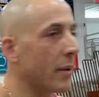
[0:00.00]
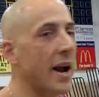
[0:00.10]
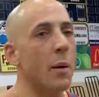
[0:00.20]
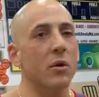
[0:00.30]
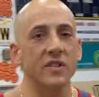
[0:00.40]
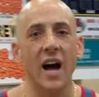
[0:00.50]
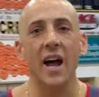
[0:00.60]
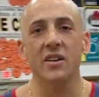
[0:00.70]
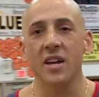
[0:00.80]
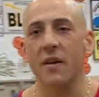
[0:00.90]
My name was
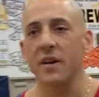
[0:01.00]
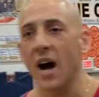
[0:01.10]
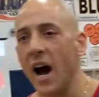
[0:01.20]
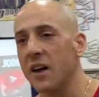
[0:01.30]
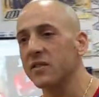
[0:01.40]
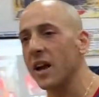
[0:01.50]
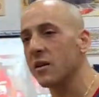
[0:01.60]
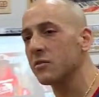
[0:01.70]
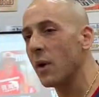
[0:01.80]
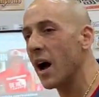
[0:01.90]
not Kevin Hines.
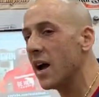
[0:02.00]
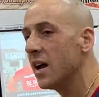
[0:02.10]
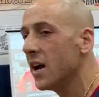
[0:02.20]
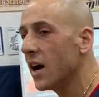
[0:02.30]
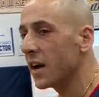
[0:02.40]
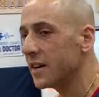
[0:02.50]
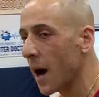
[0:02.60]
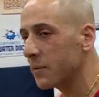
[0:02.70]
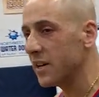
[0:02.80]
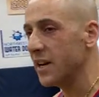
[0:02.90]
That is my
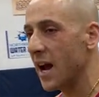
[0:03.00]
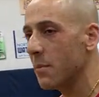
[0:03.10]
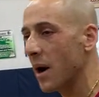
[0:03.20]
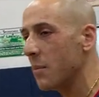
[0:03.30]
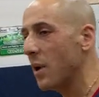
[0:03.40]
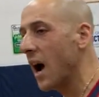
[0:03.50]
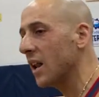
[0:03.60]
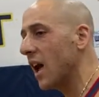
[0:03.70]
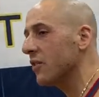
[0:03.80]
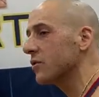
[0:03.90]
adopted name. My
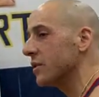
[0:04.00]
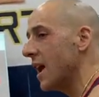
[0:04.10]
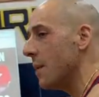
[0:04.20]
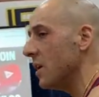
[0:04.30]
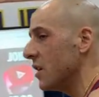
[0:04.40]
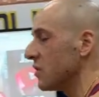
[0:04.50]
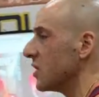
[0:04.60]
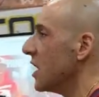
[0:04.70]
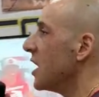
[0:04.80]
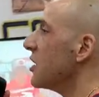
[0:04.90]
biological name
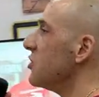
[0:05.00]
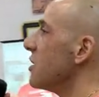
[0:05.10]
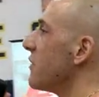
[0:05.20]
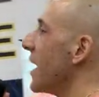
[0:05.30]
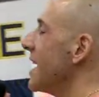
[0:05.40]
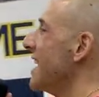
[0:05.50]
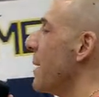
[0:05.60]
is Giovanni